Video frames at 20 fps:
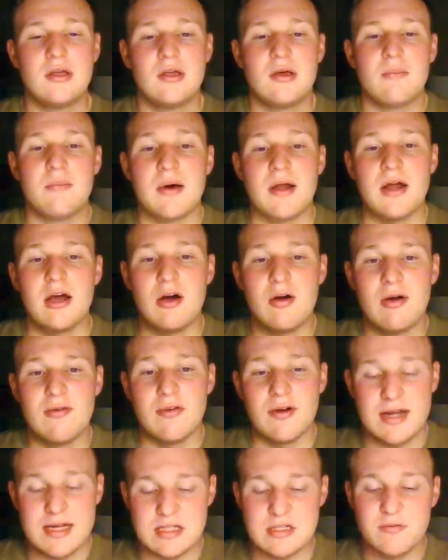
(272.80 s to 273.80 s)
But
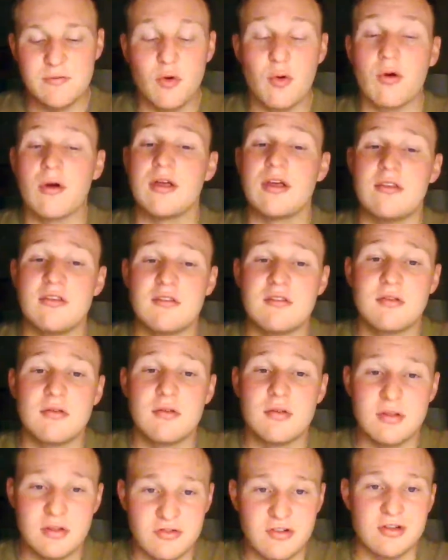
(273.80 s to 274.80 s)
however, S4 is
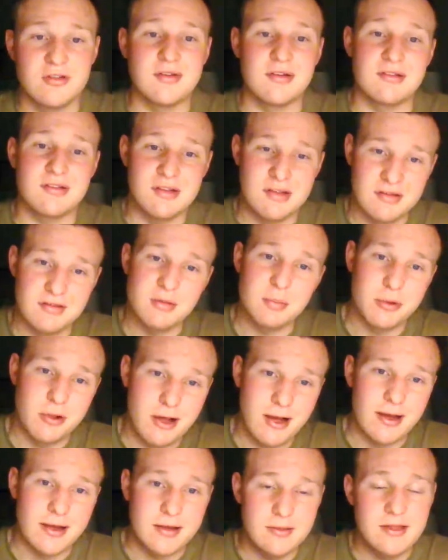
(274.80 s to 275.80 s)
logistics and
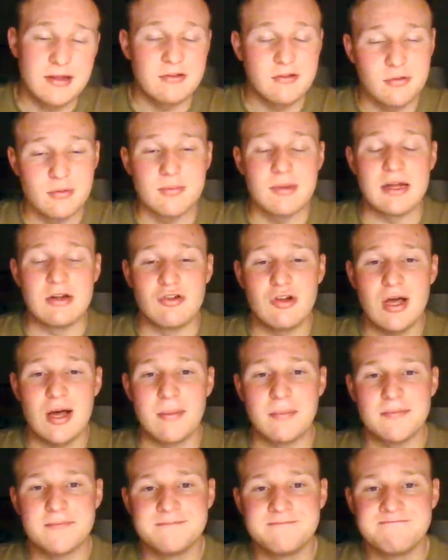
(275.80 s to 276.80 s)
supply. That's their main job.
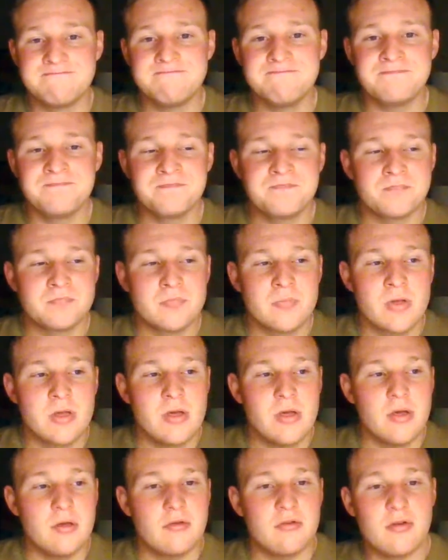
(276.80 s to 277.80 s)

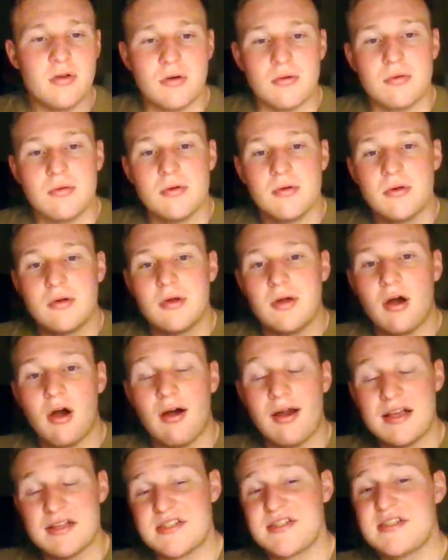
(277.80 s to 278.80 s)
So, our
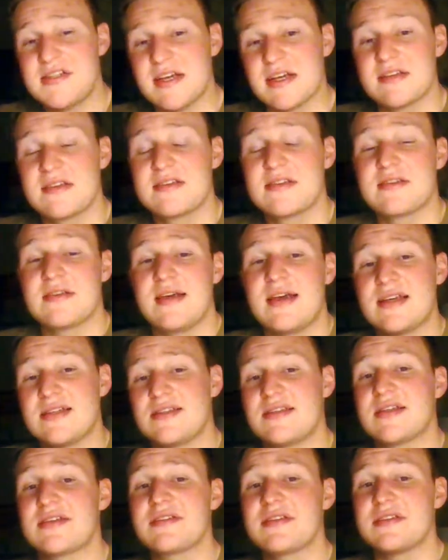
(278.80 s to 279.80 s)
S6.
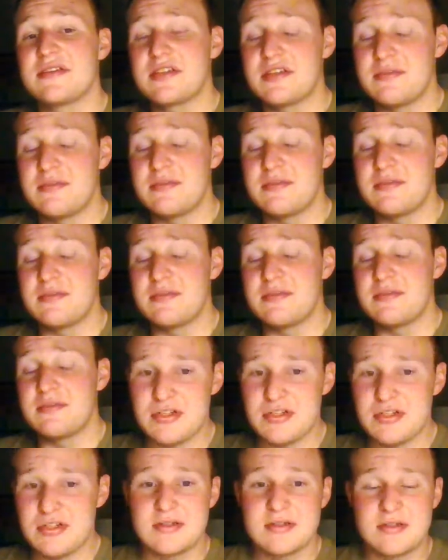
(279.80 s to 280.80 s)
S6 is
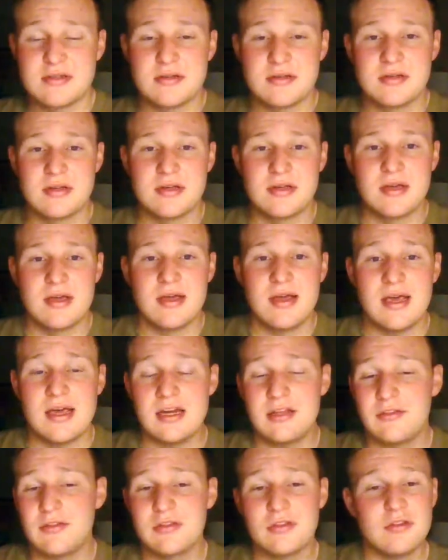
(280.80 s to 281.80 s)
communications.
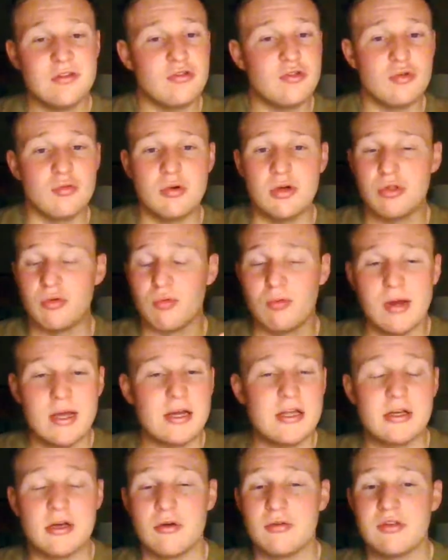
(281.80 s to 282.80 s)
Anything to do with
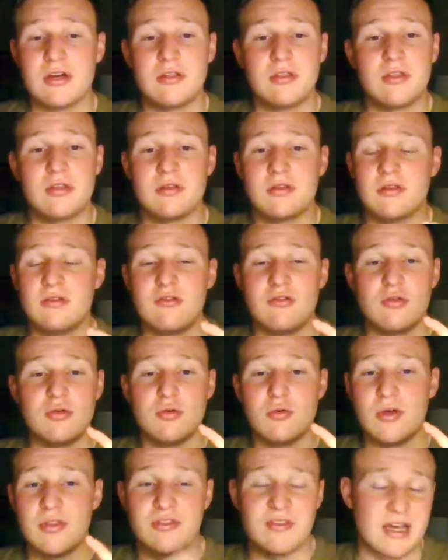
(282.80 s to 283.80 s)
radios, anything to do
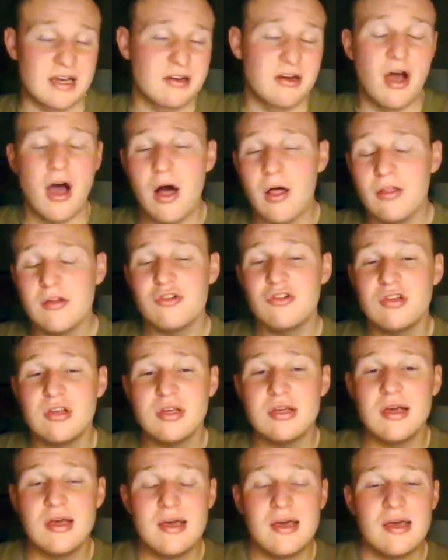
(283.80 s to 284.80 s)
with
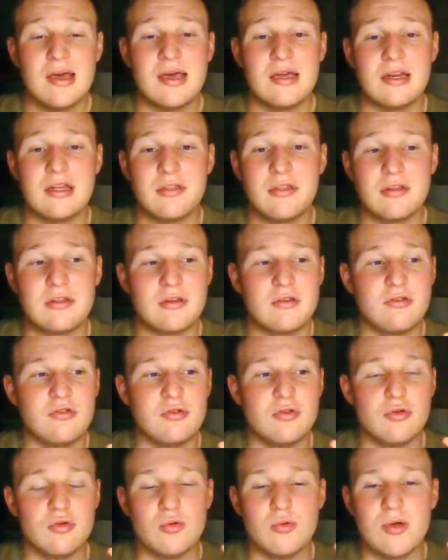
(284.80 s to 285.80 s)
technology, anything to
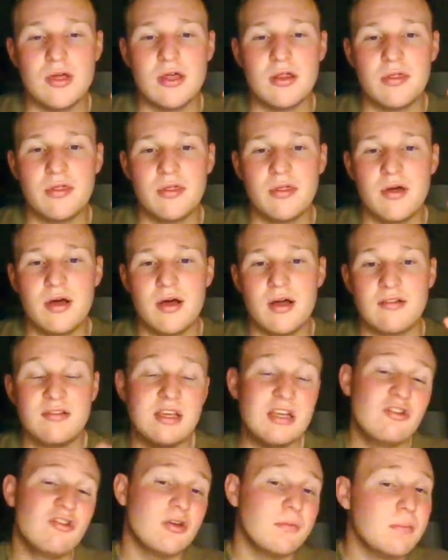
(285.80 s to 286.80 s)
do with
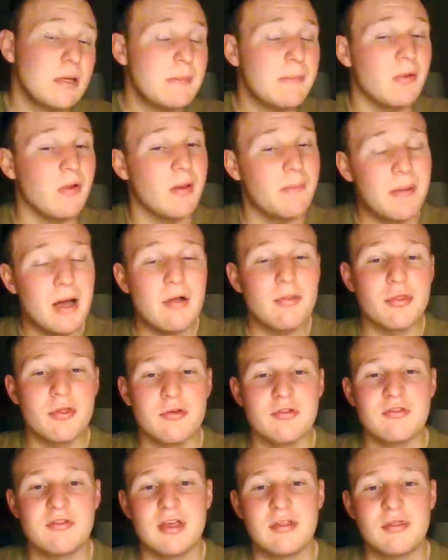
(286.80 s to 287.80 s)
teaching people about
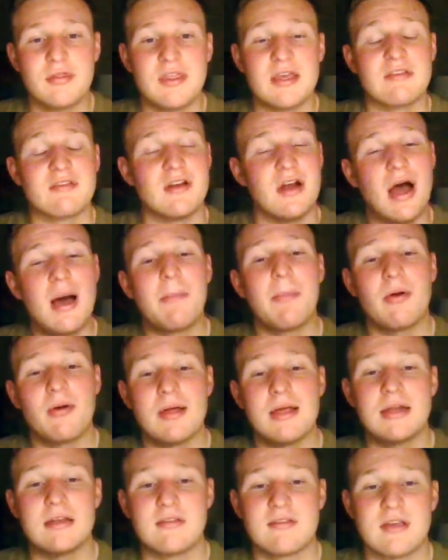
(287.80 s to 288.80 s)
those said things and
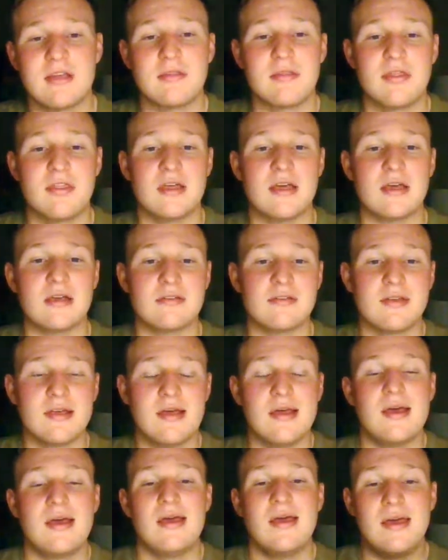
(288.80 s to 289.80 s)
operating said things
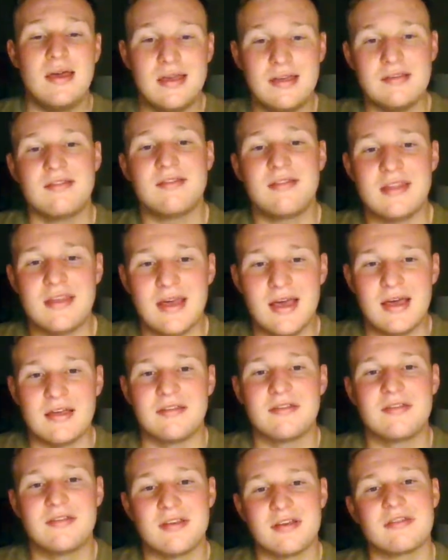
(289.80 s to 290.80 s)
is the
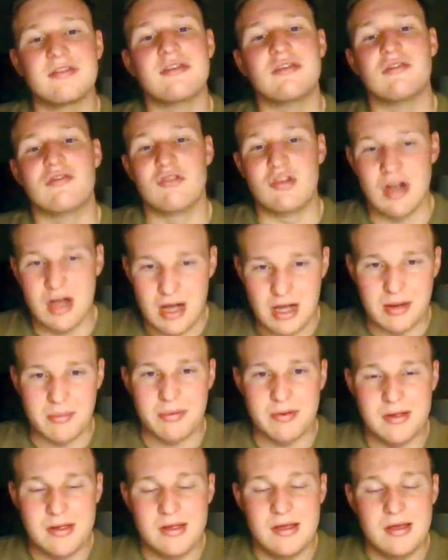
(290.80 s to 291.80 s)
S6's job.
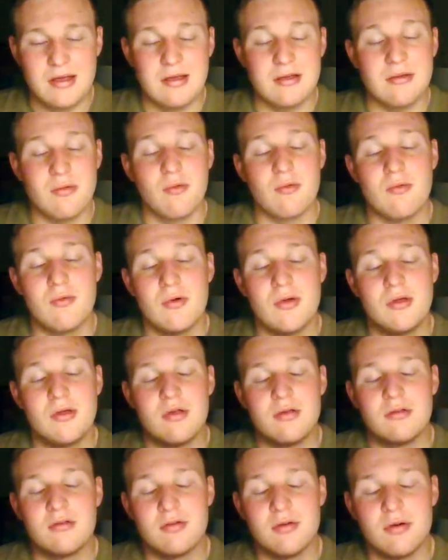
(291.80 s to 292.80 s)

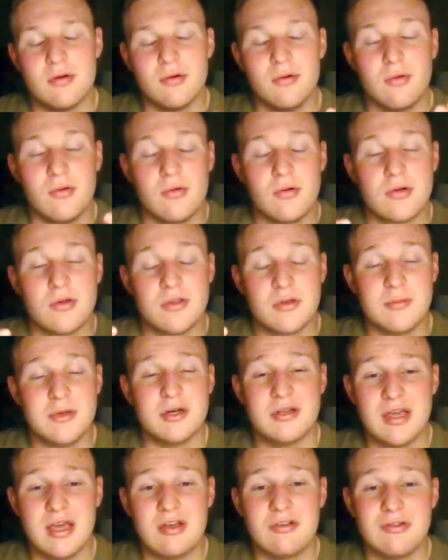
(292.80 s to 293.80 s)
So,
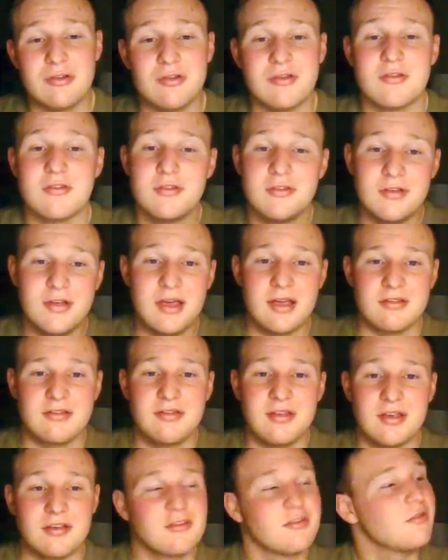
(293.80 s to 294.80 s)
communications,
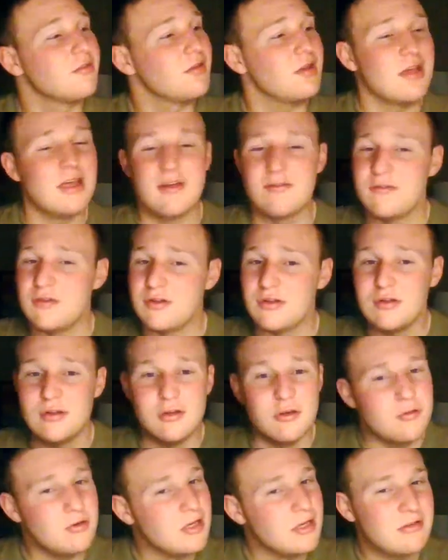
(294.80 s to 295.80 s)
S6. If
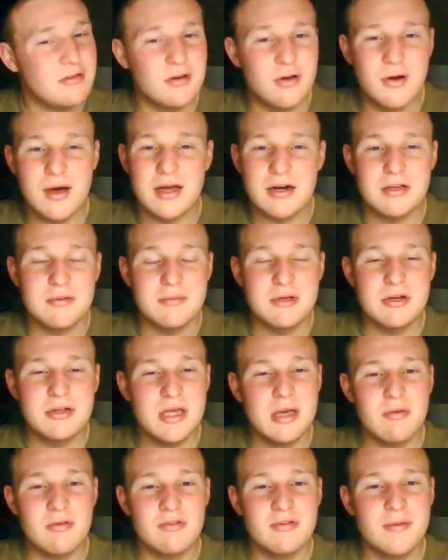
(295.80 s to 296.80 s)
you need to know how to
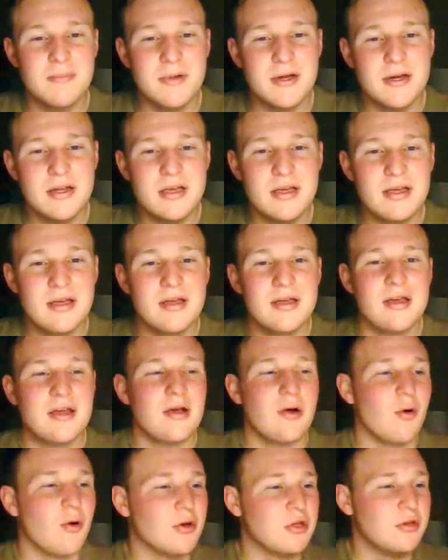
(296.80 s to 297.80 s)
communicate with somebody,
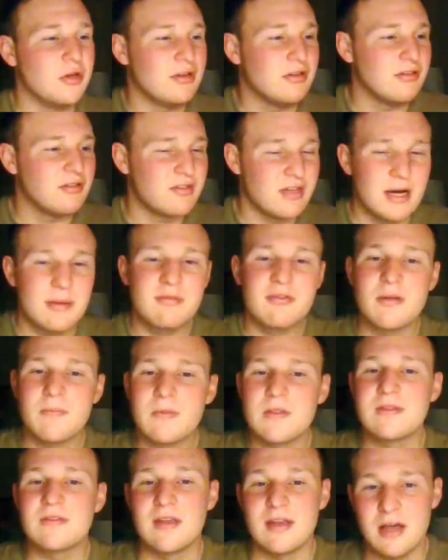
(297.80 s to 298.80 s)
or you need to set up
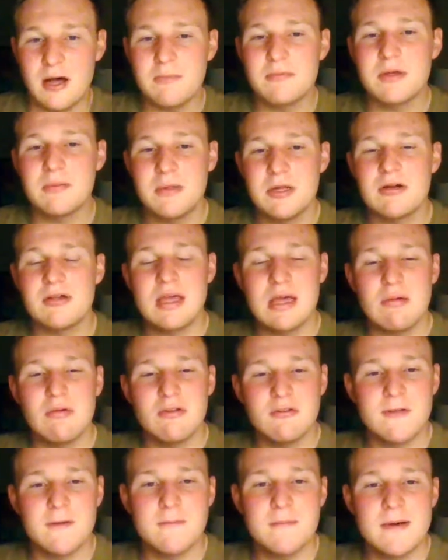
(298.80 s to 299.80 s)
something to help communicate with
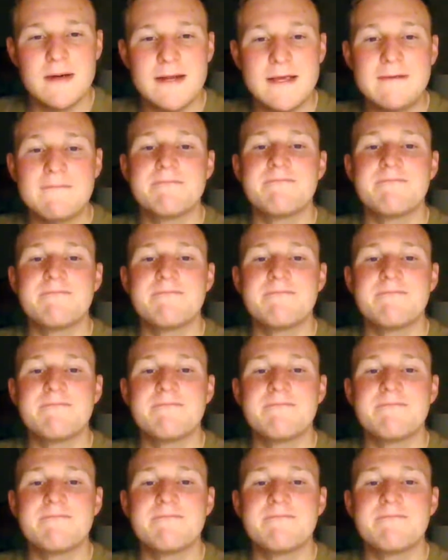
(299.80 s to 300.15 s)
somebody,